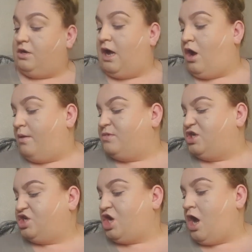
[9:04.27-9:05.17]
colour, I'm
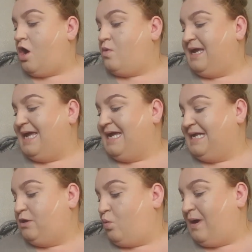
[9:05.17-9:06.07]
going to go
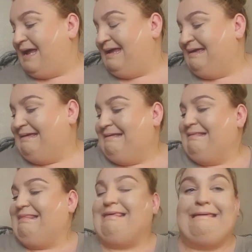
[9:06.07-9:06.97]
in
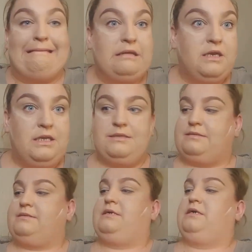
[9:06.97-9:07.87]
with,
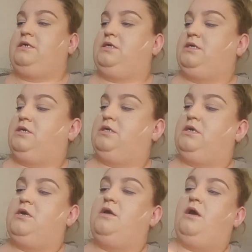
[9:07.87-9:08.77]
let's see,
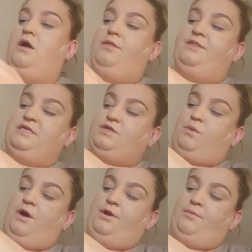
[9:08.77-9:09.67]

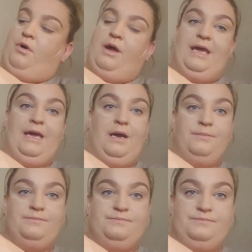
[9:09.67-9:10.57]
this one right
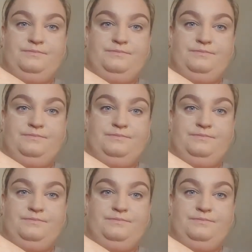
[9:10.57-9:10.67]
here.